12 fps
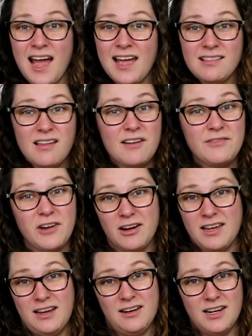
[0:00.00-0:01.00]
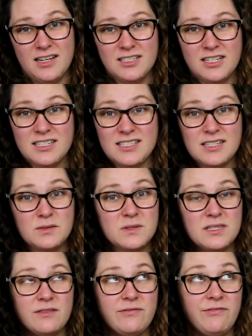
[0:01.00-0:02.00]
I love our characters. This
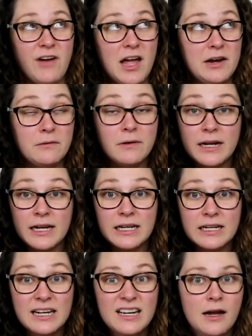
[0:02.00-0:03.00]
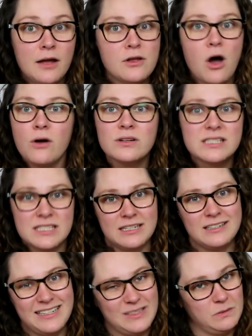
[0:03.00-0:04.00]
was a fun read the whole
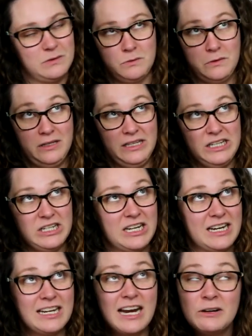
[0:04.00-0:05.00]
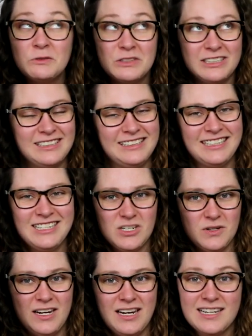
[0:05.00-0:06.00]
series was really good and I really
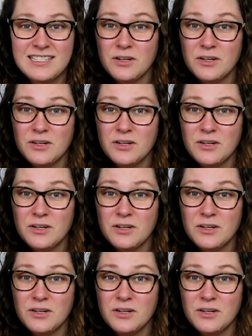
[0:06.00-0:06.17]
enjoyed it.